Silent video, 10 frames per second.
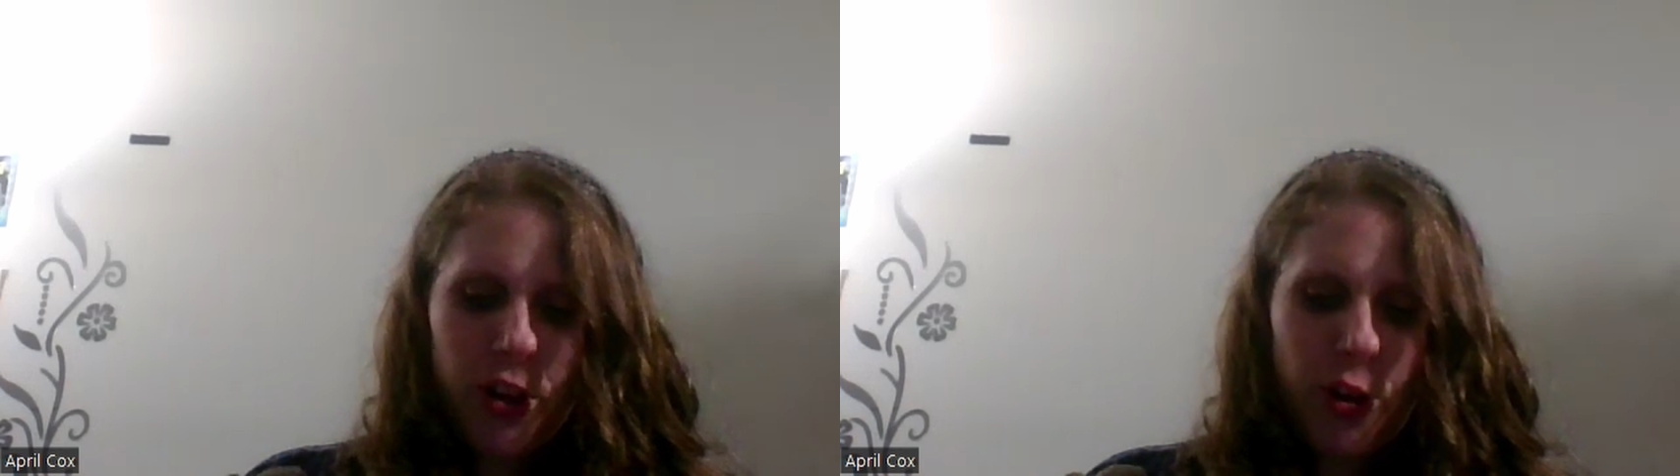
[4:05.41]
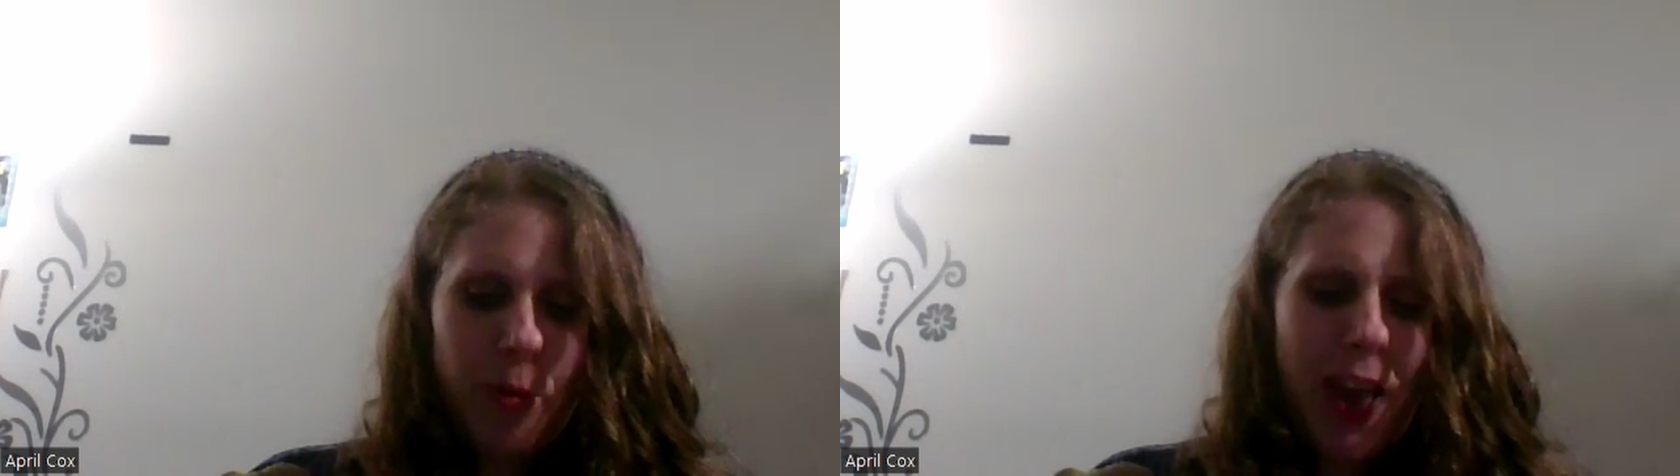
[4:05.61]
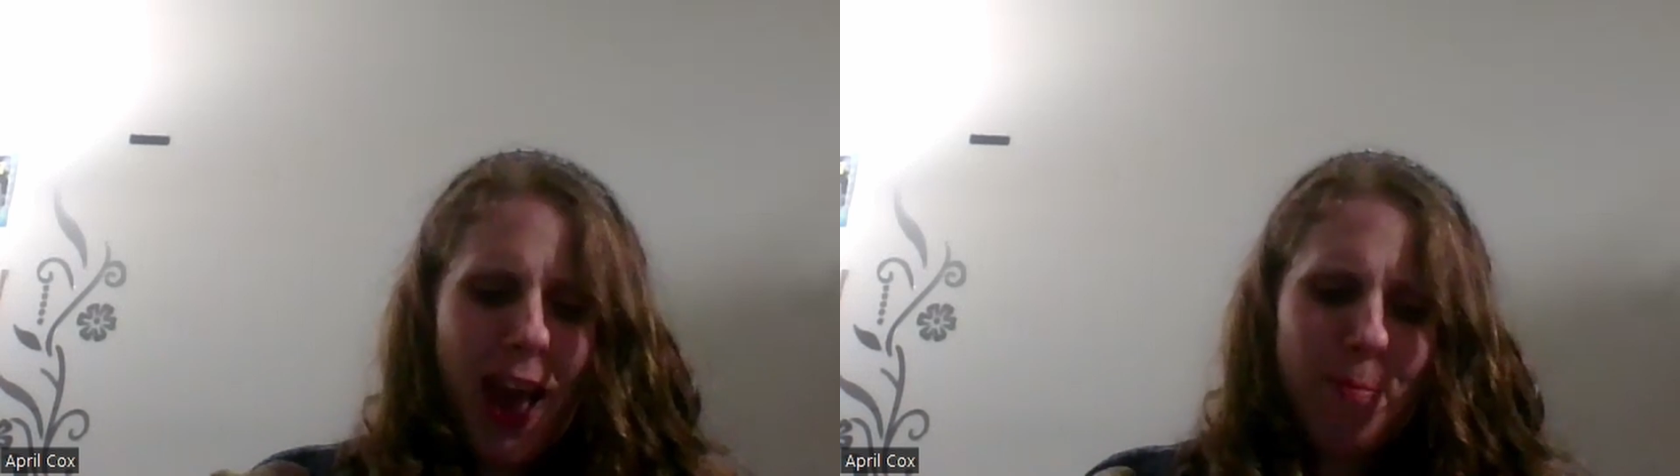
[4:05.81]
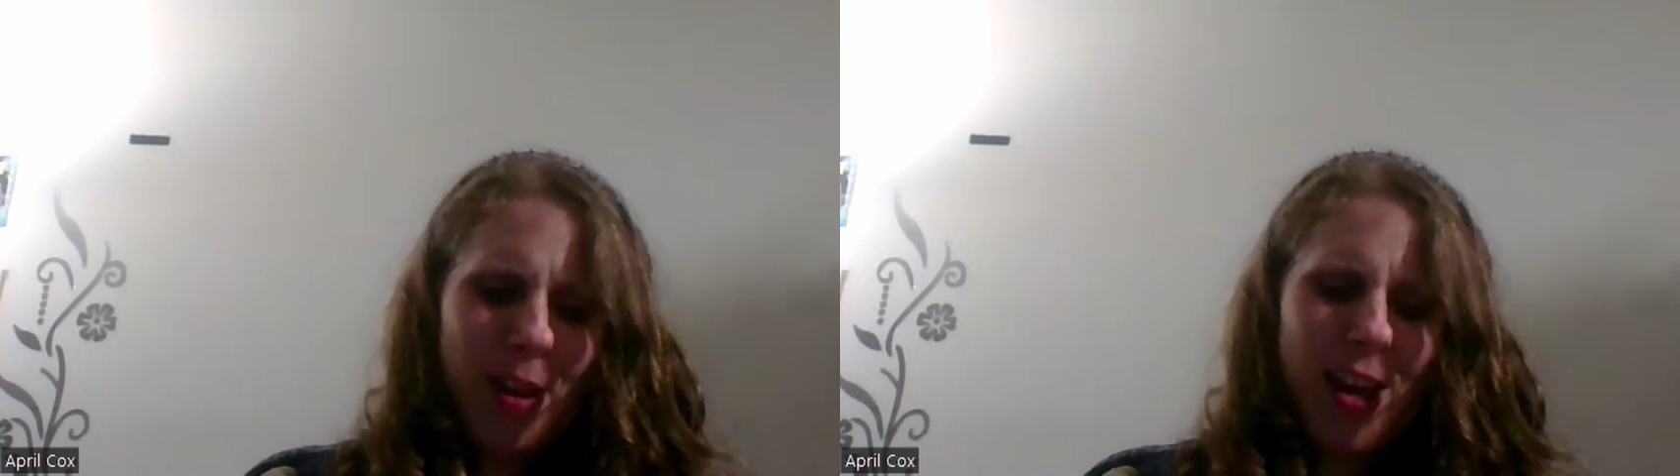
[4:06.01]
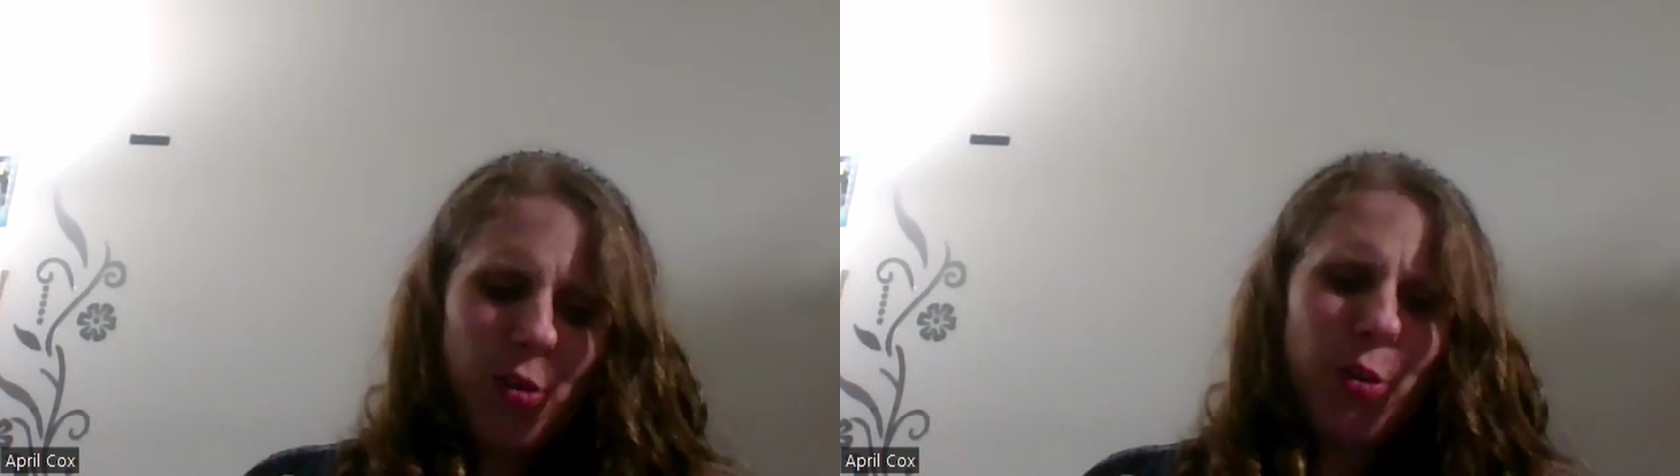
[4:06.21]
You'll be happy.
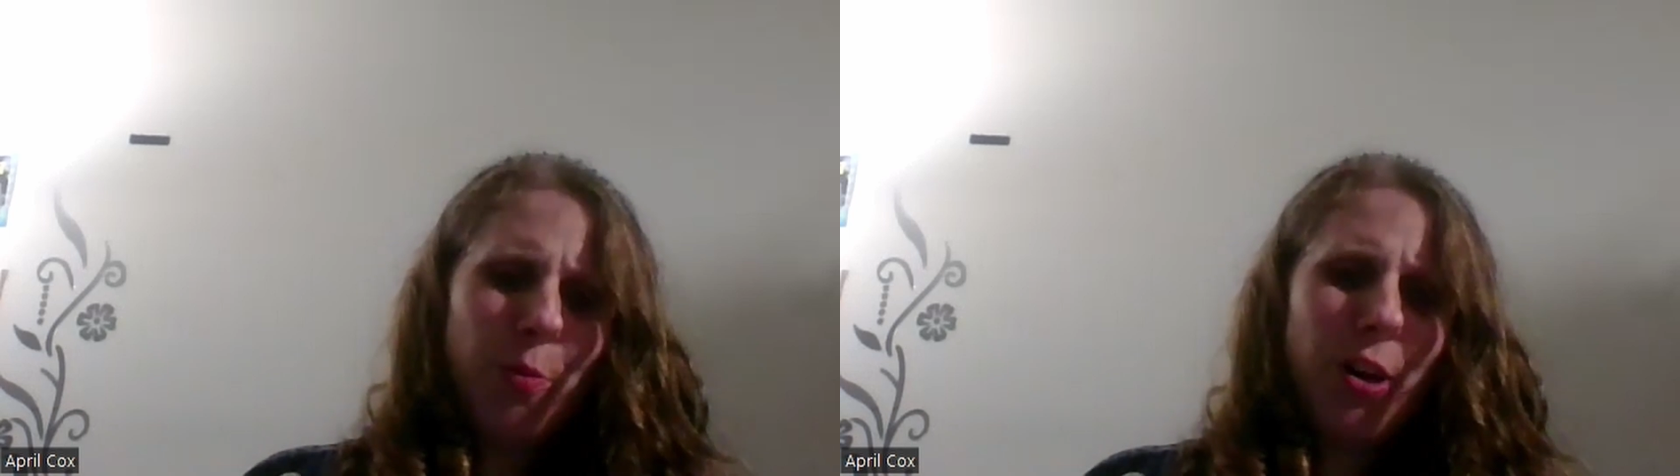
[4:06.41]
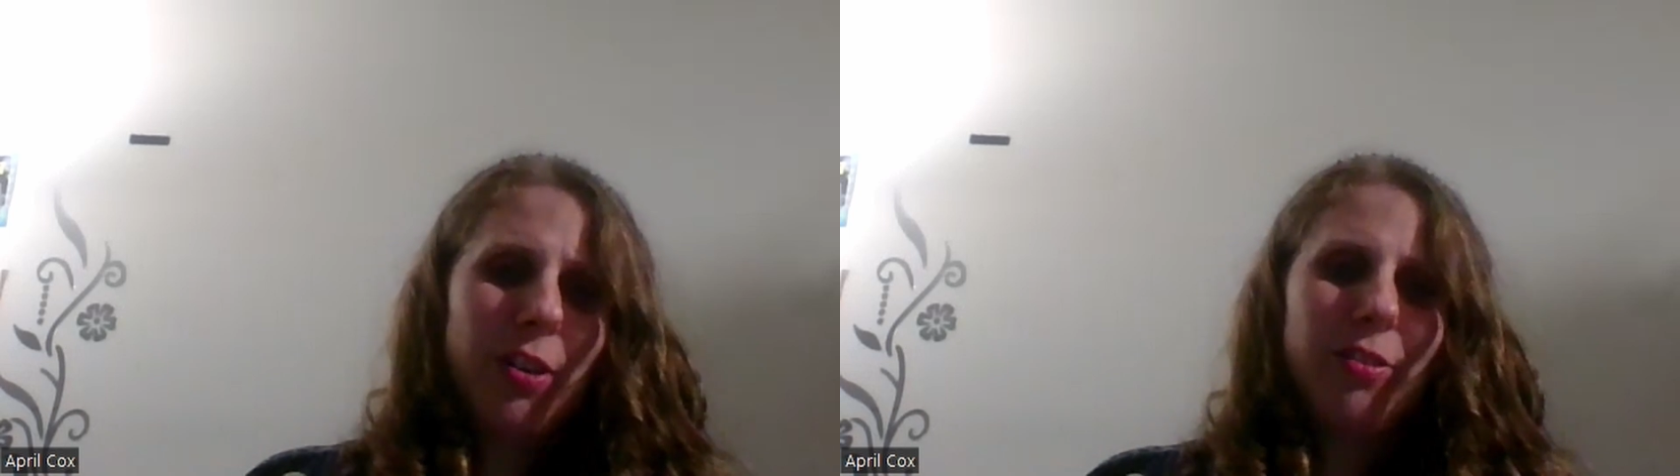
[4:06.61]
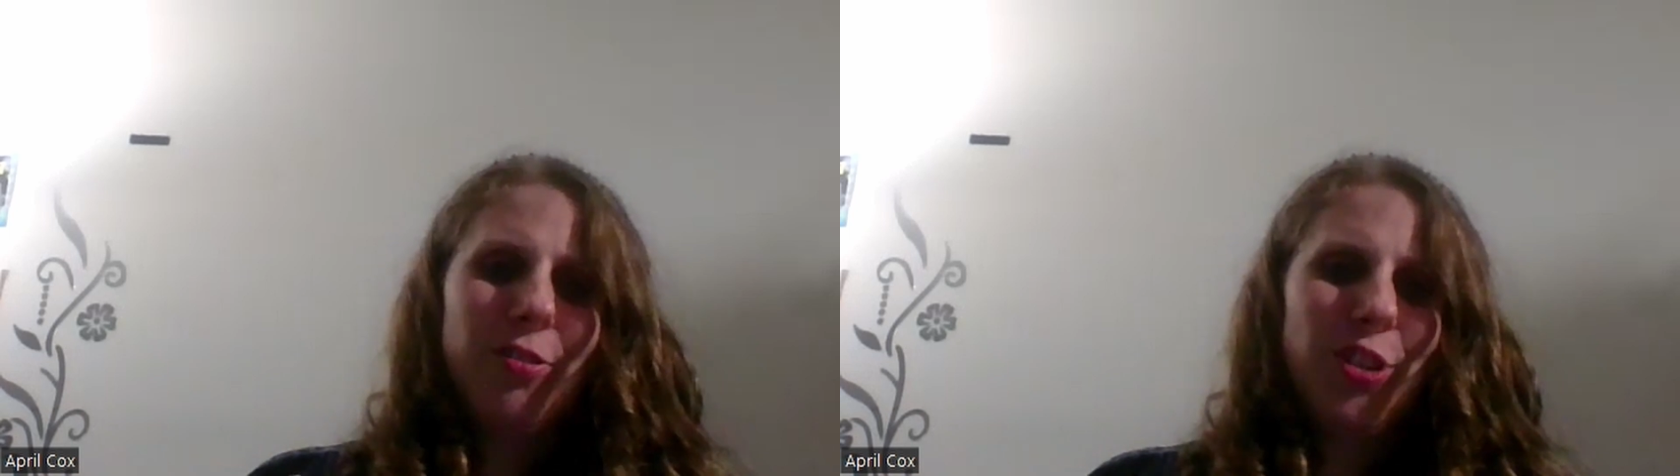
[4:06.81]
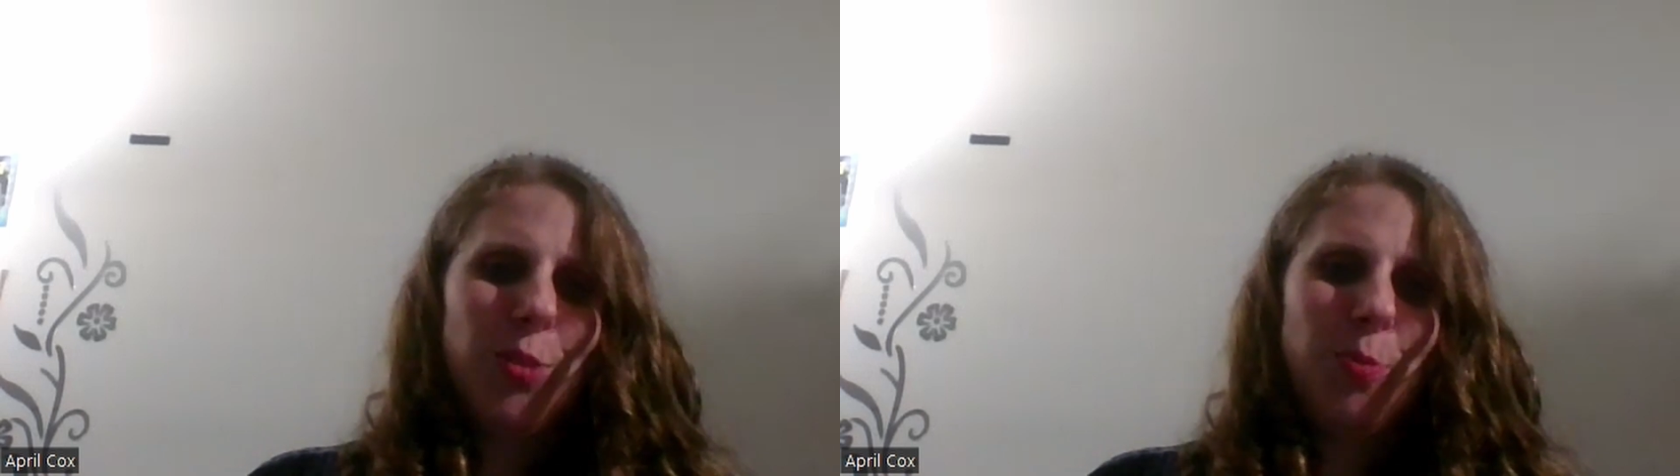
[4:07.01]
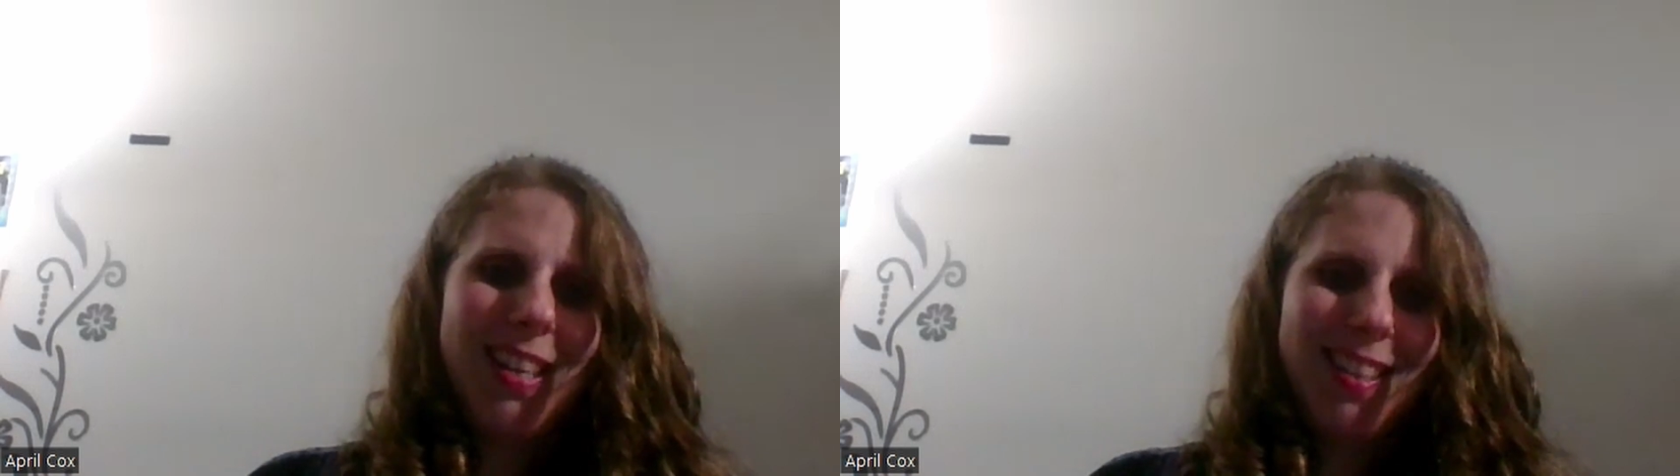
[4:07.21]
I know you will. Just
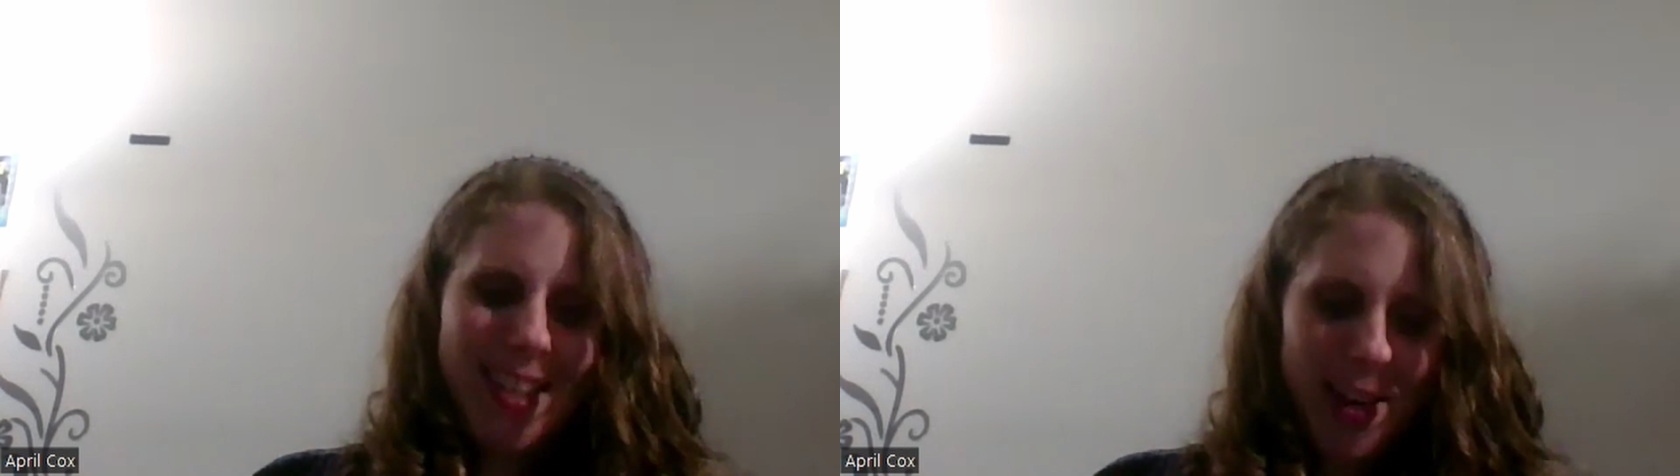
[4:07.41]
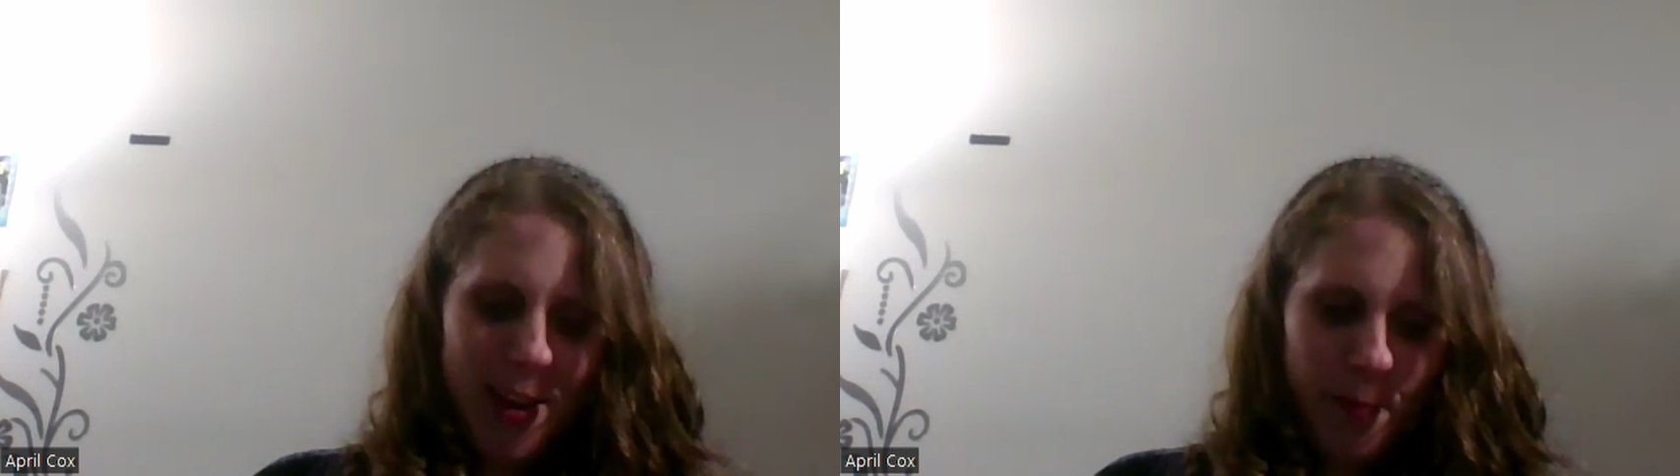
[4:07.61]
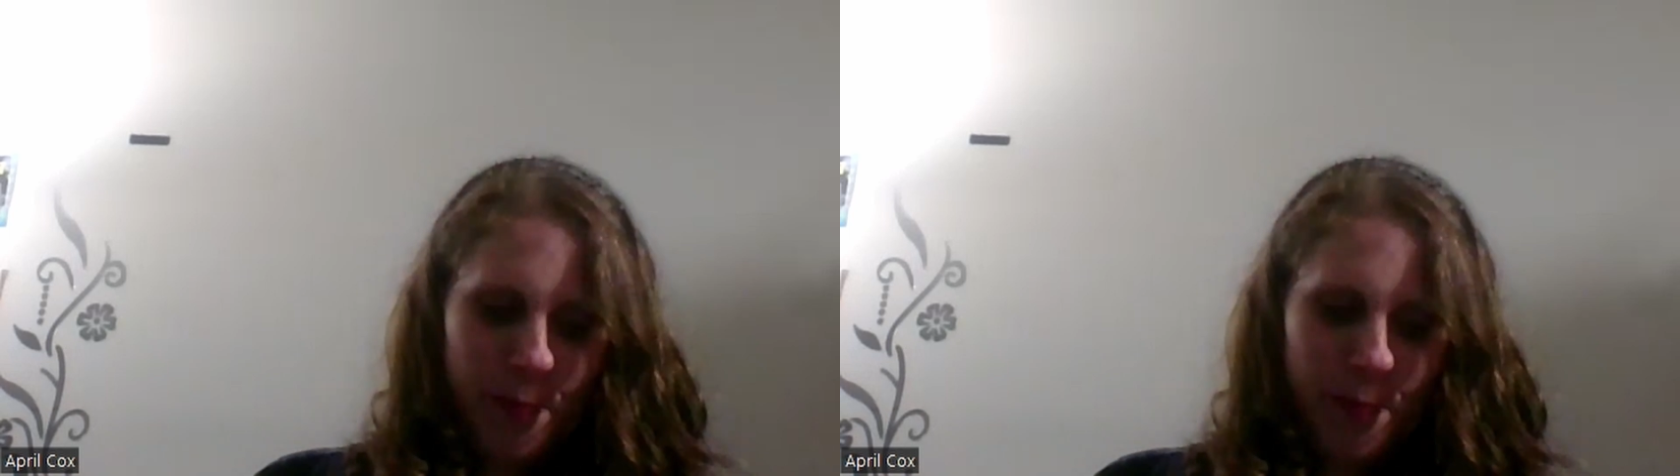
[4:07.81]
wait and see.